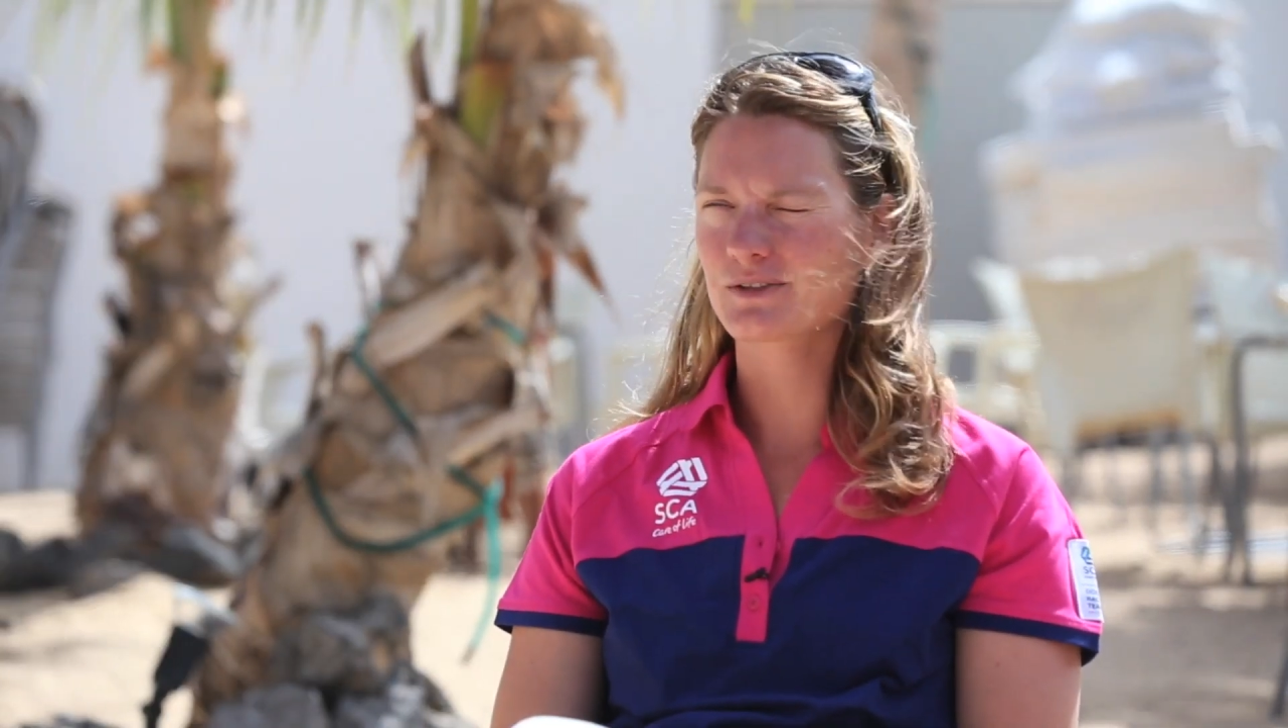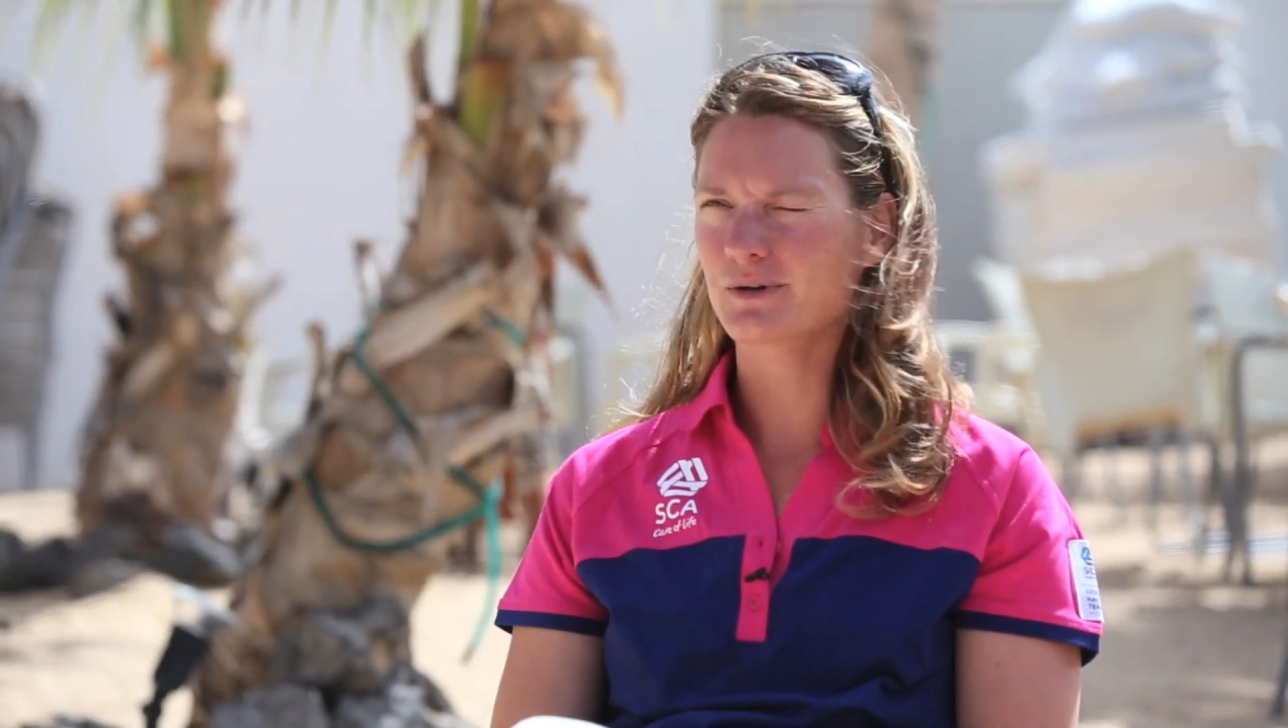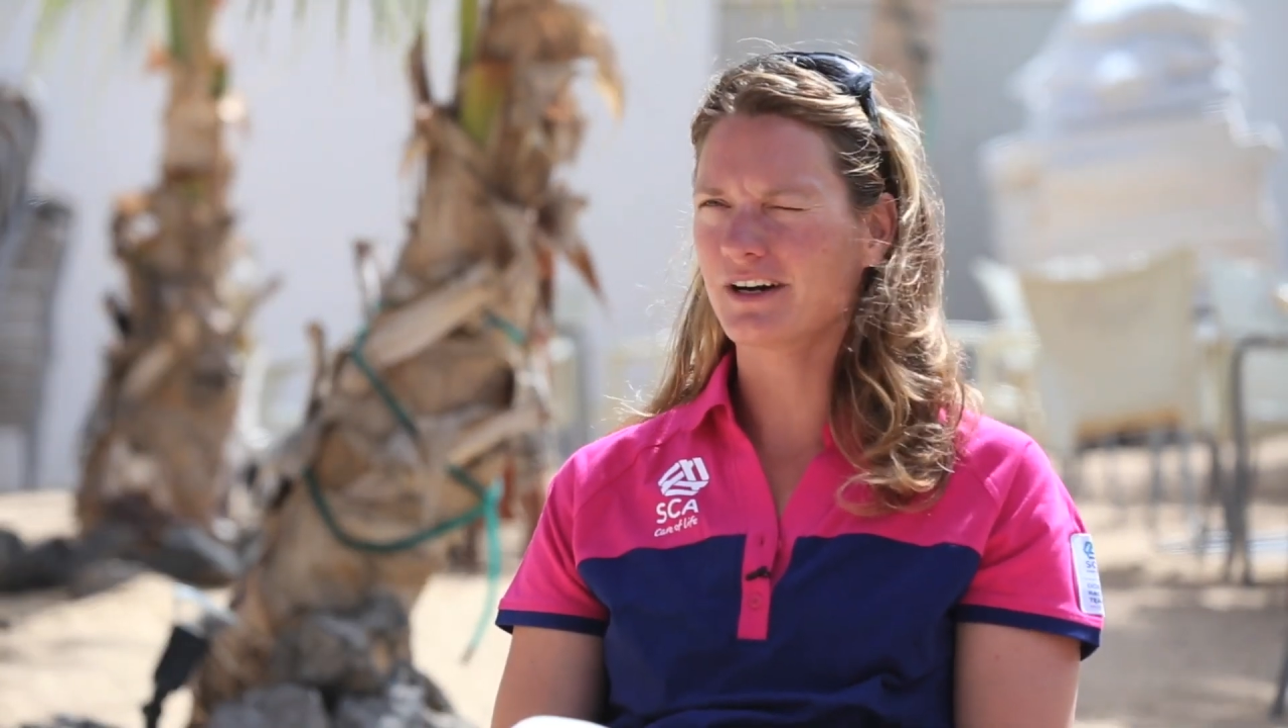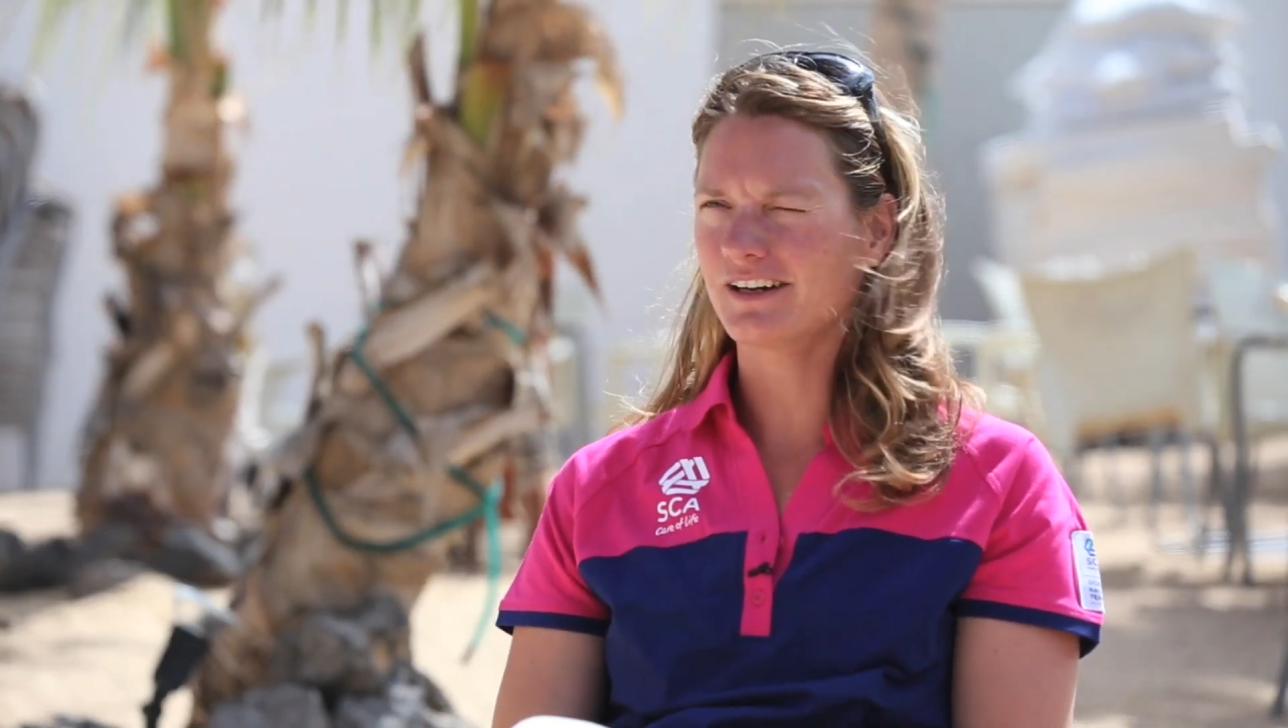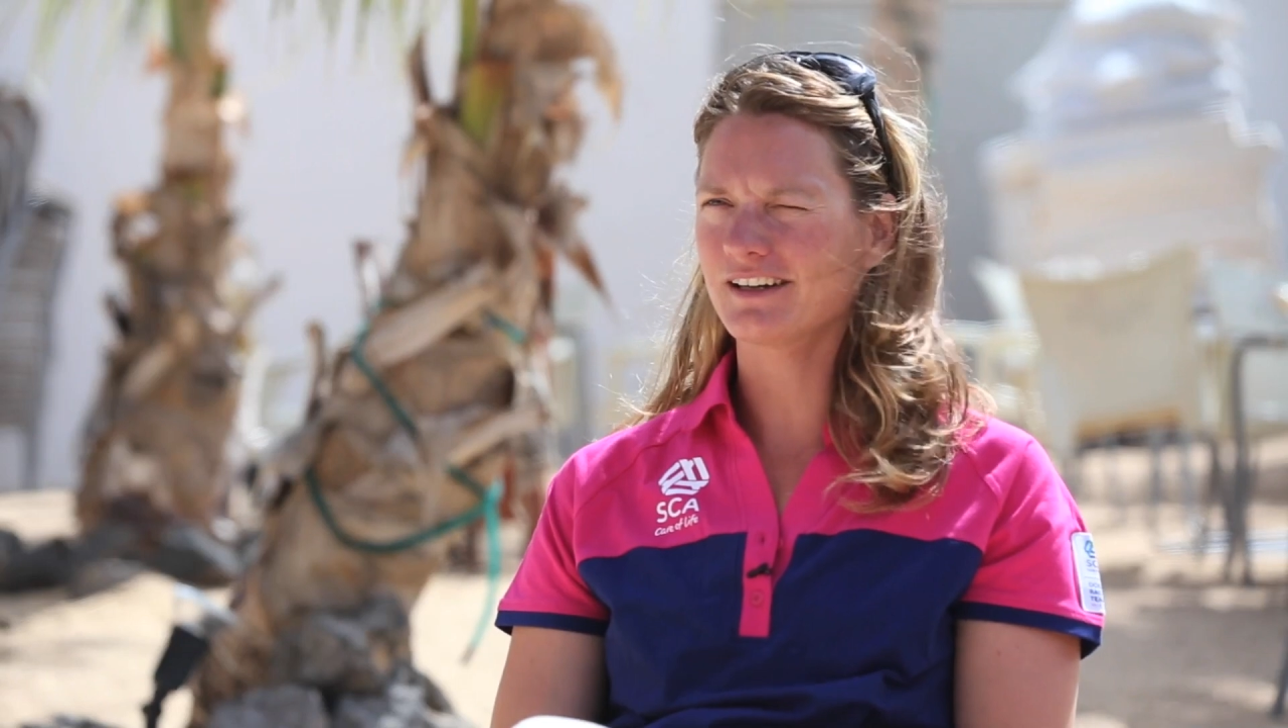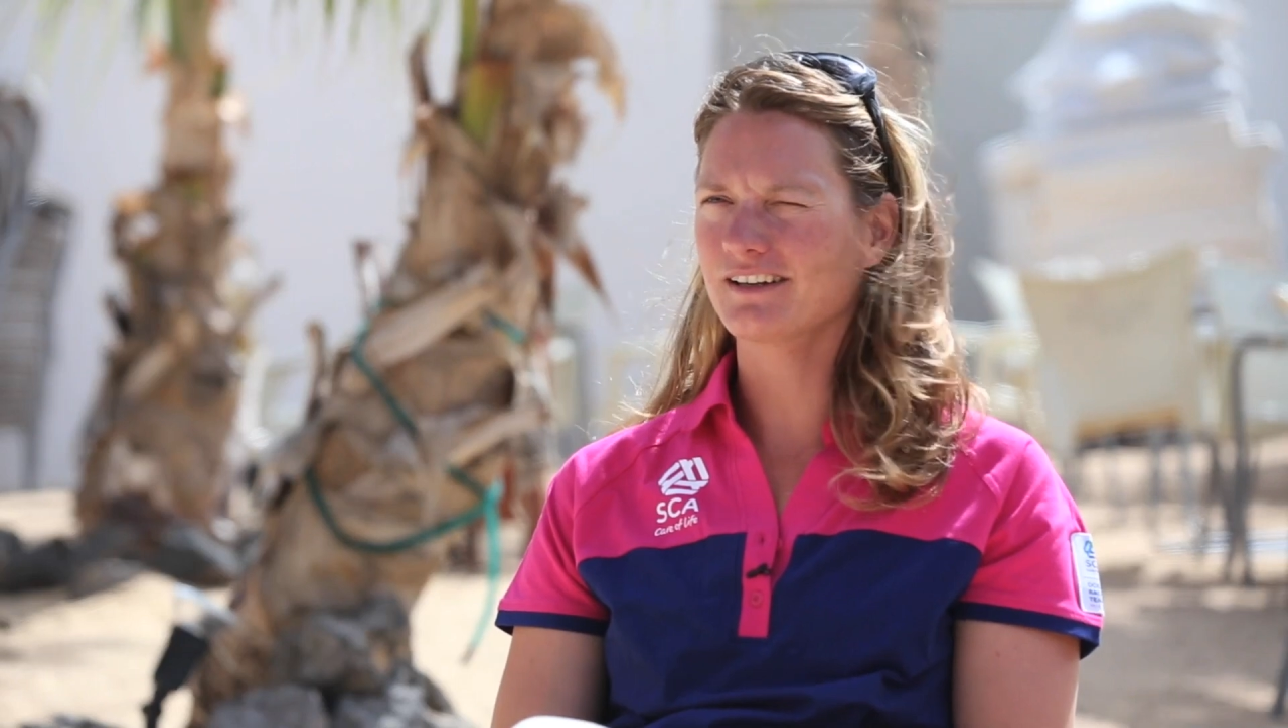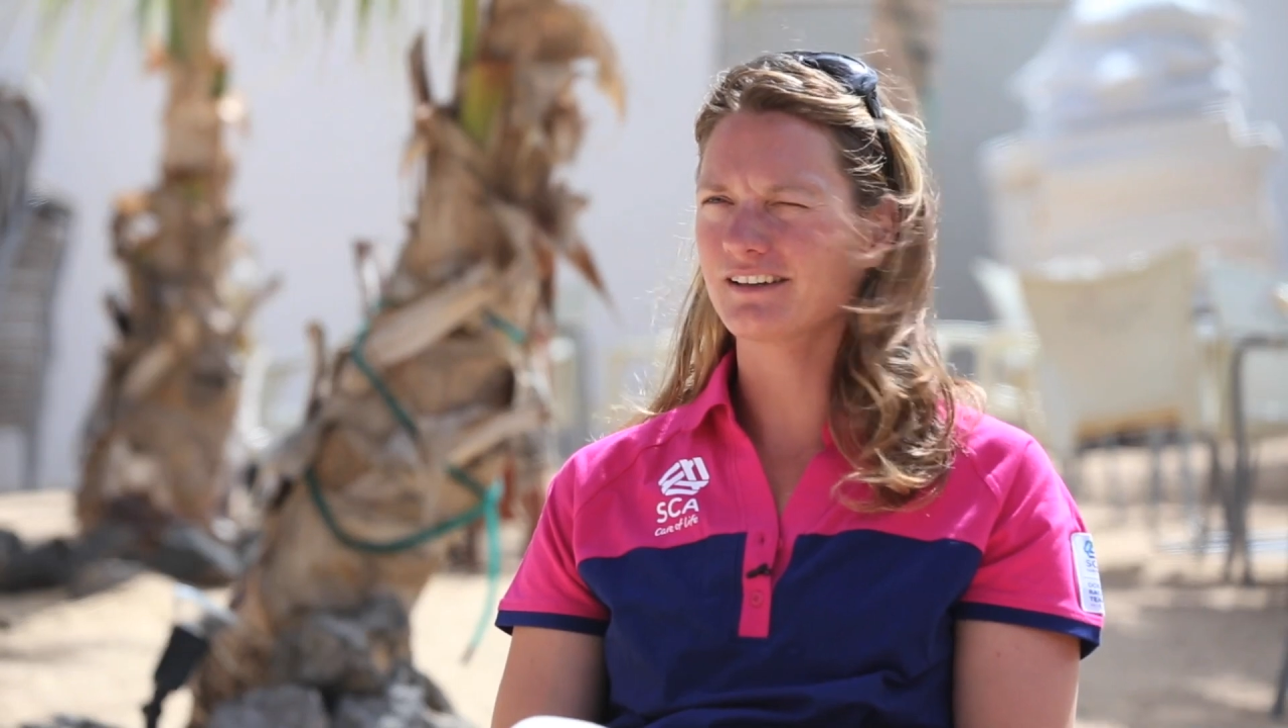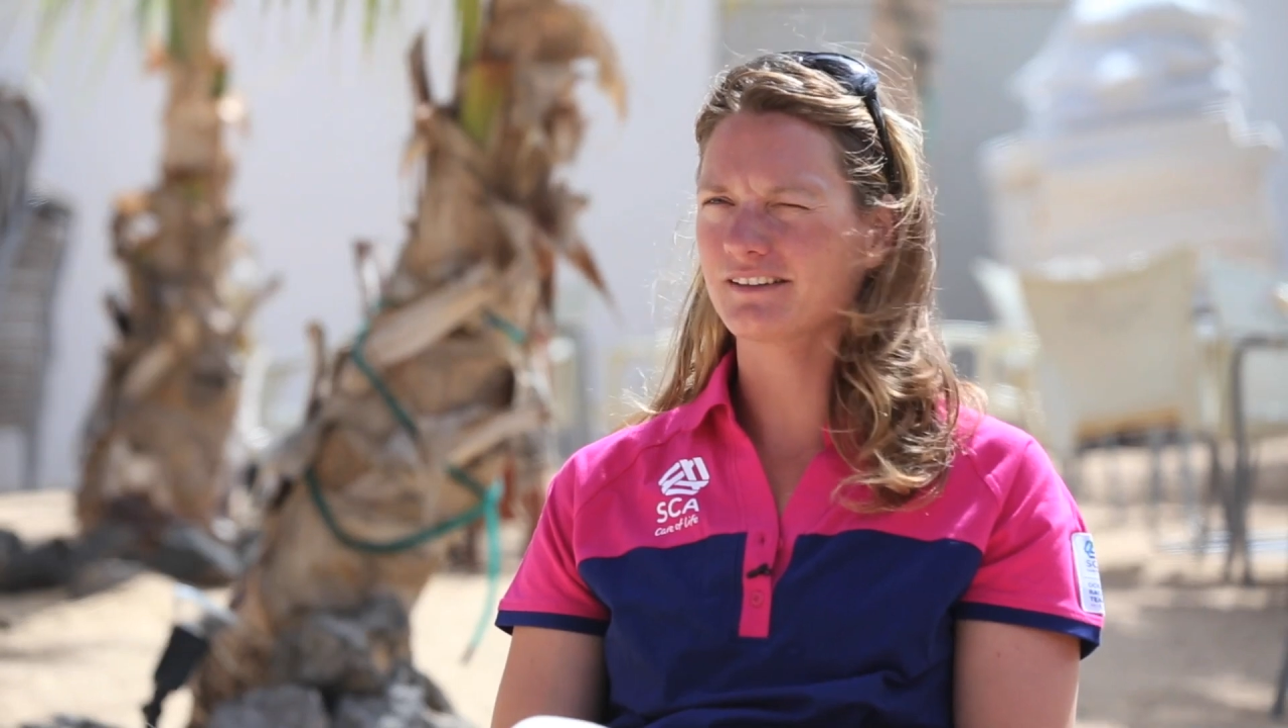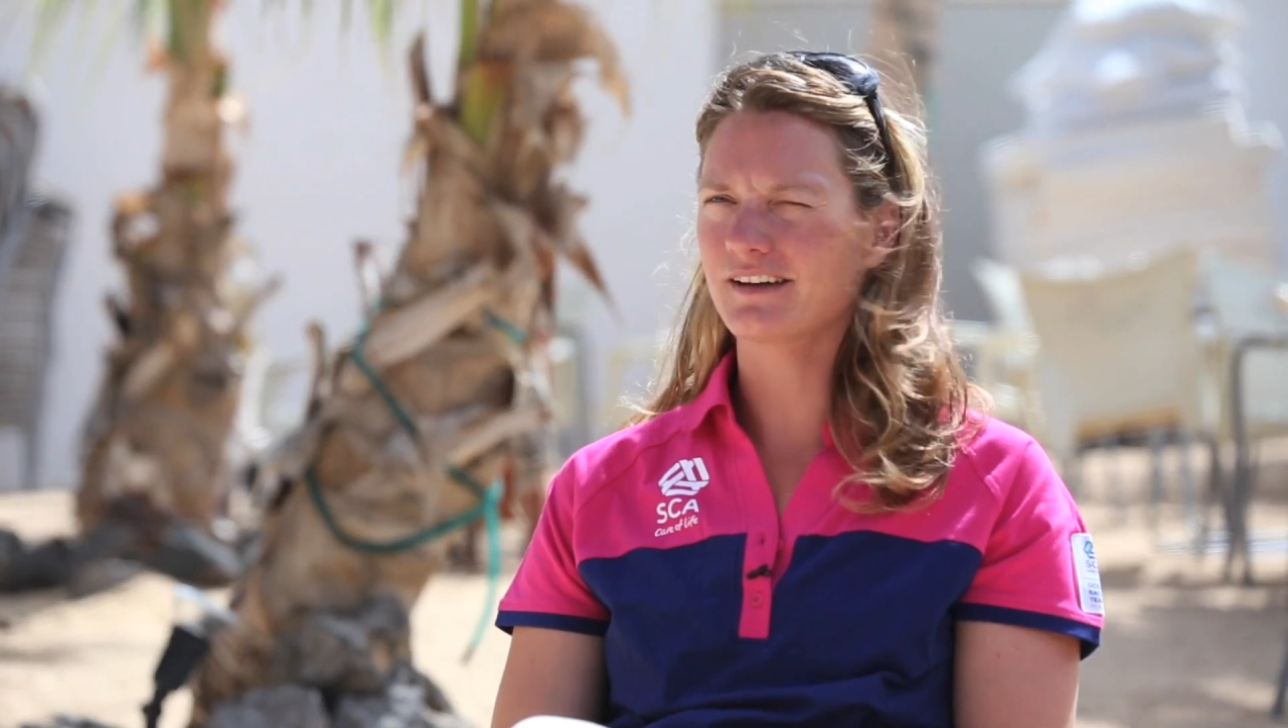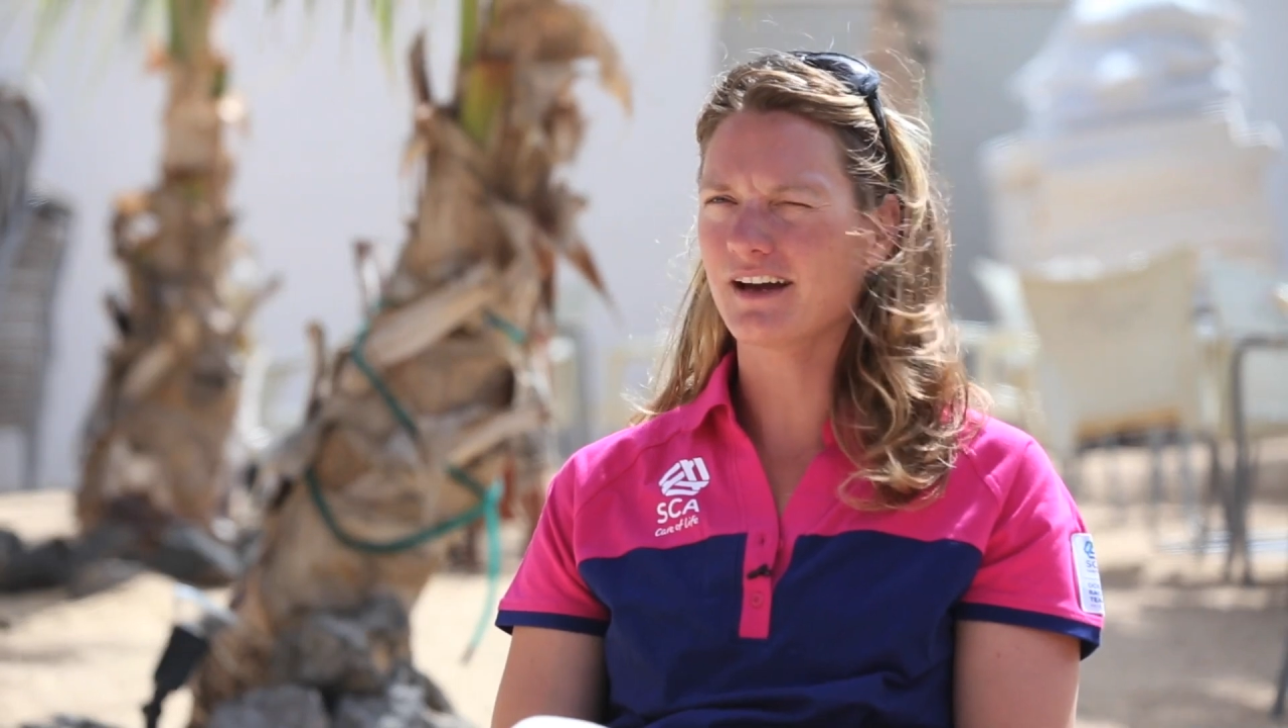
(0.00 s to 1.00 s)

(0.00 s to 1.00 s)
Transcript: so I